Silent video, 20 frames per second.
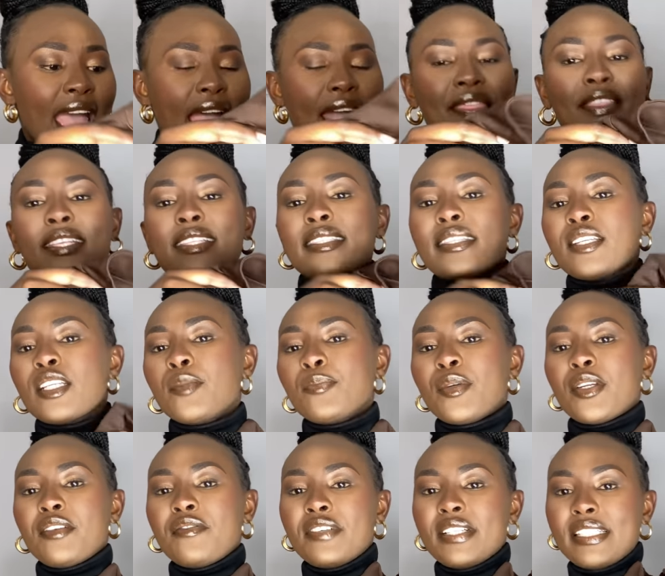And this little
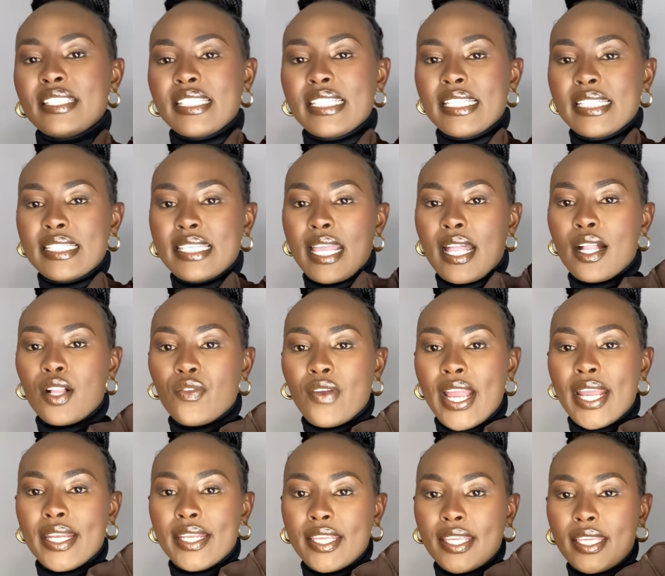bit of a detail
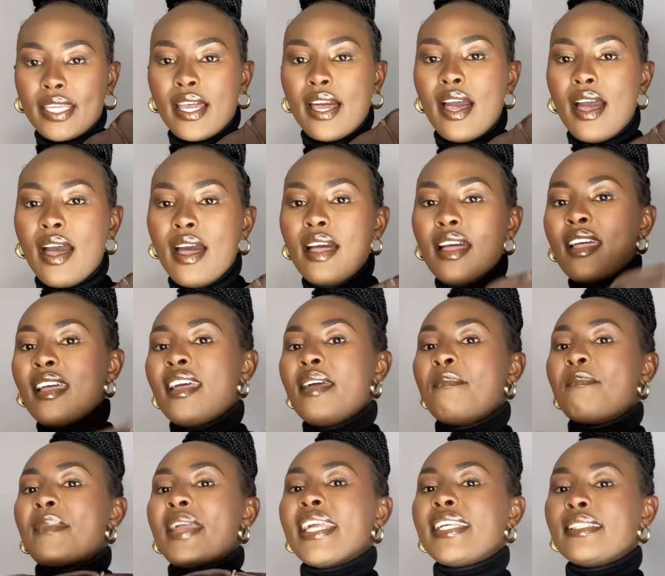right here
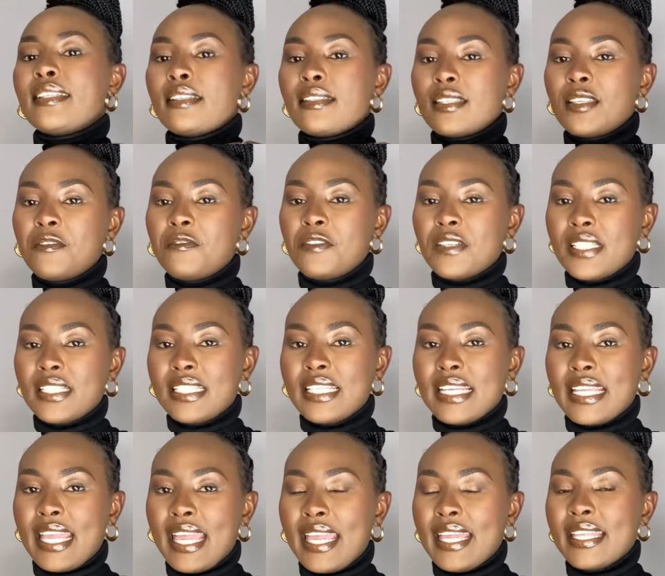makes it
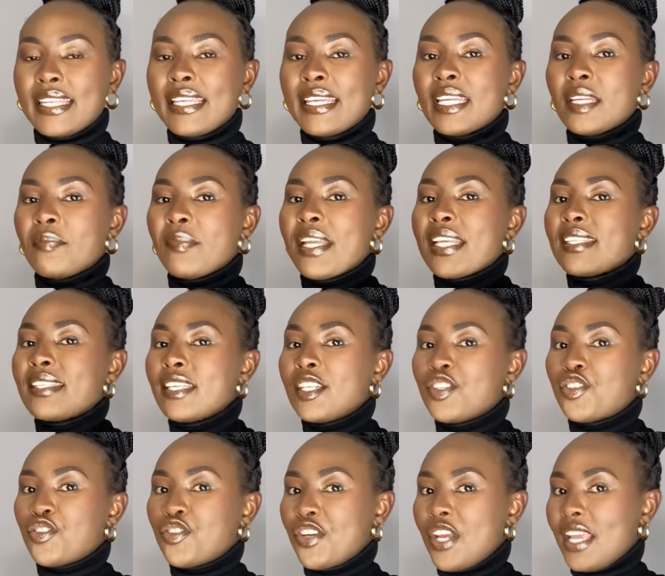sophisticated, makes it
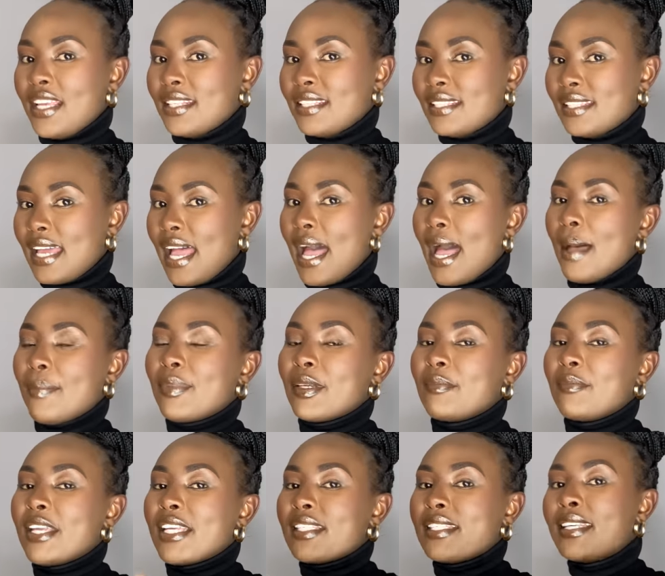dressed up. It
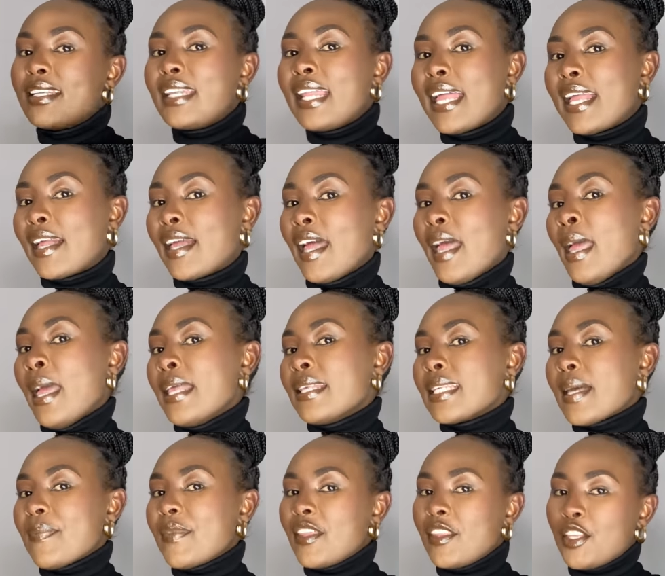makes it like
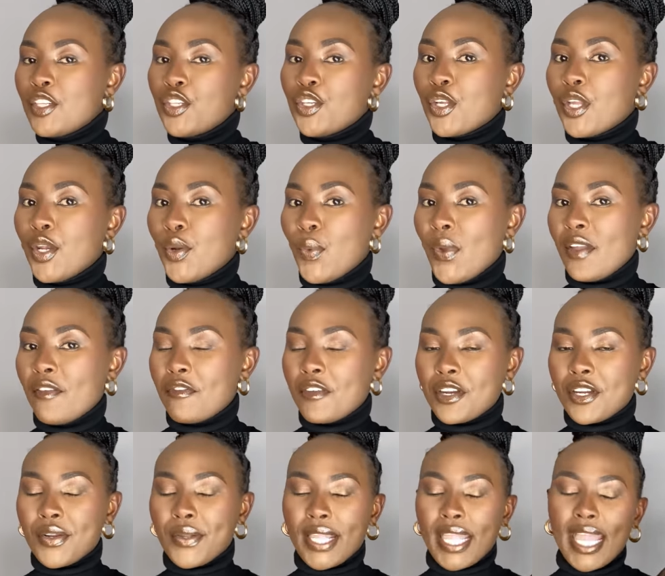something that you can wear for
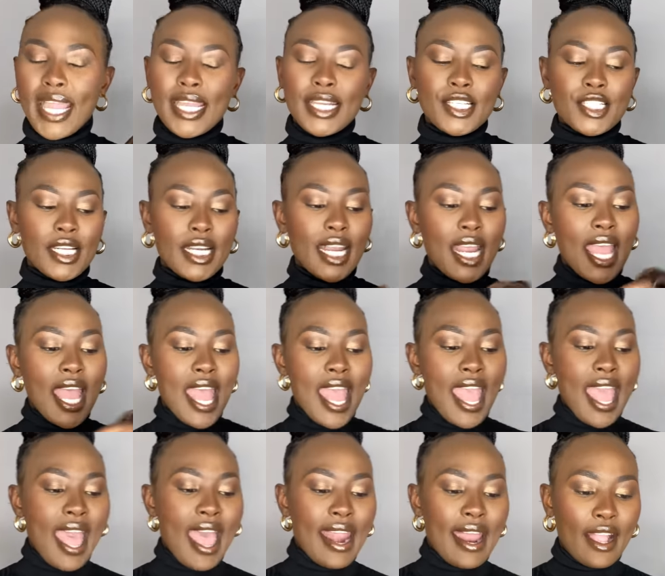an occasion.
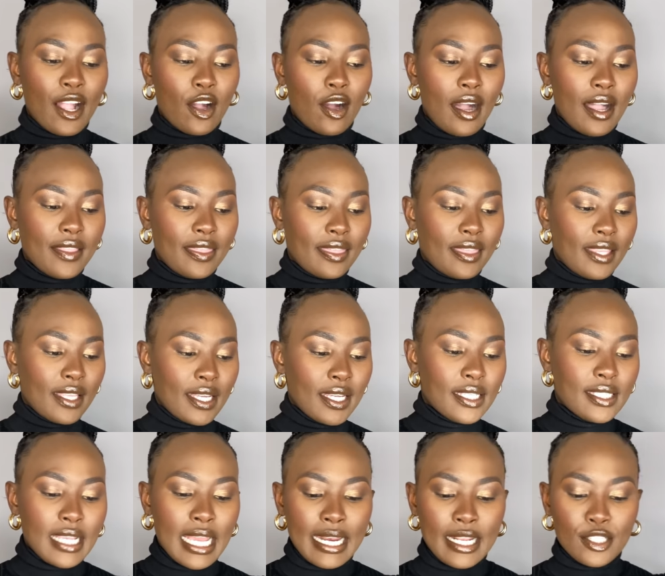And I got
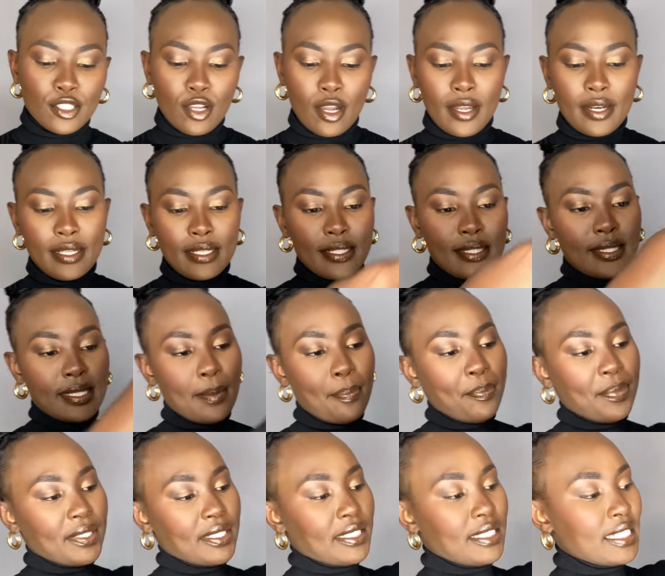this and it's got a
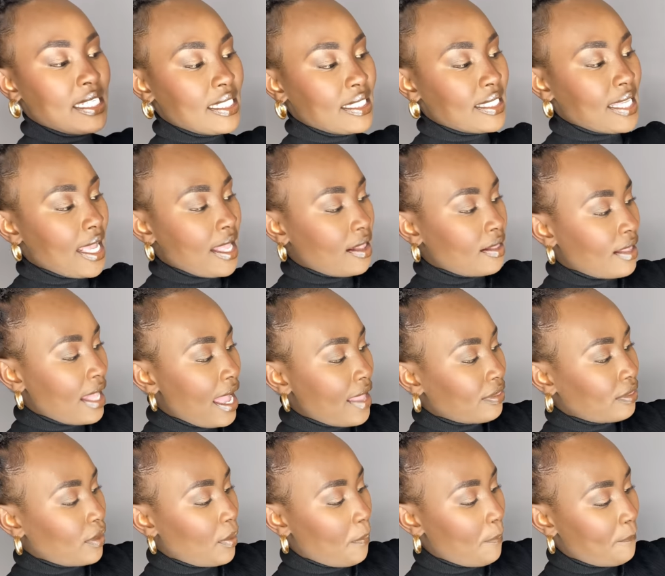zipper detail
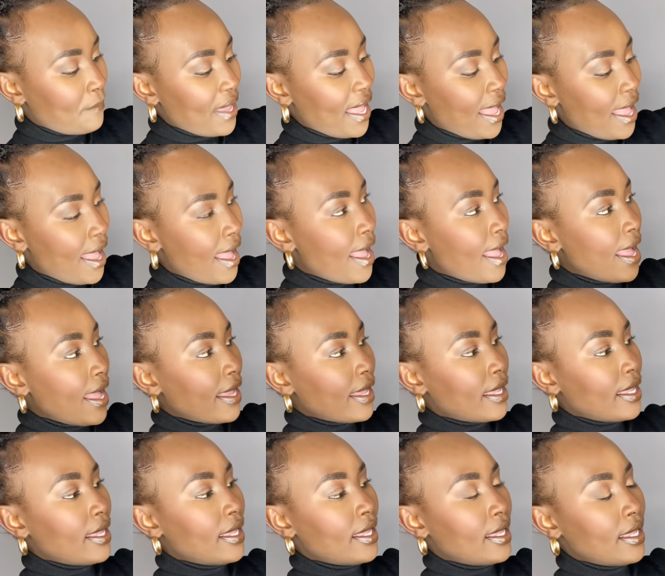at the back.